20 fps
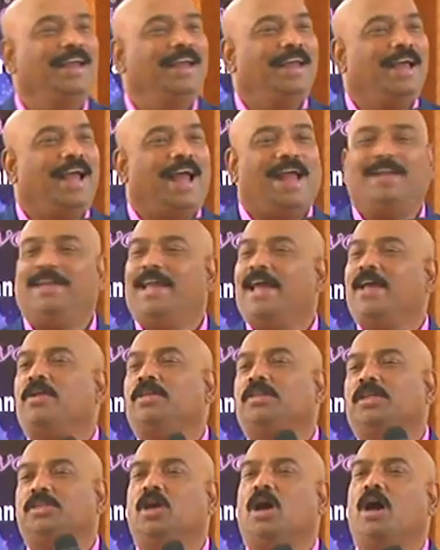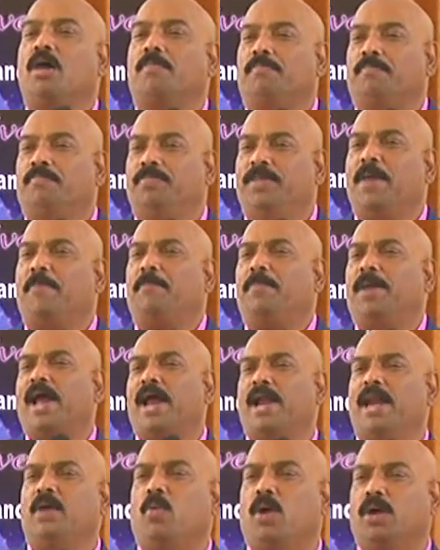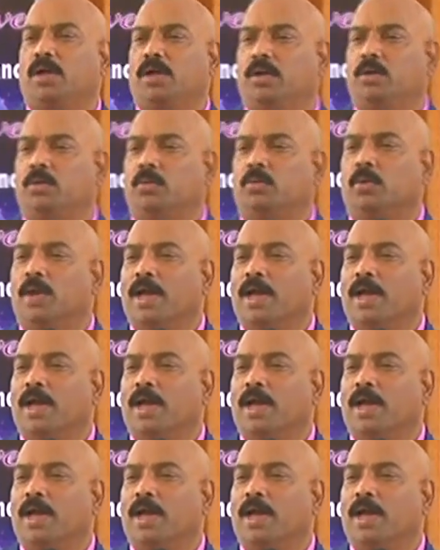And they're on the job. They're planning what to do.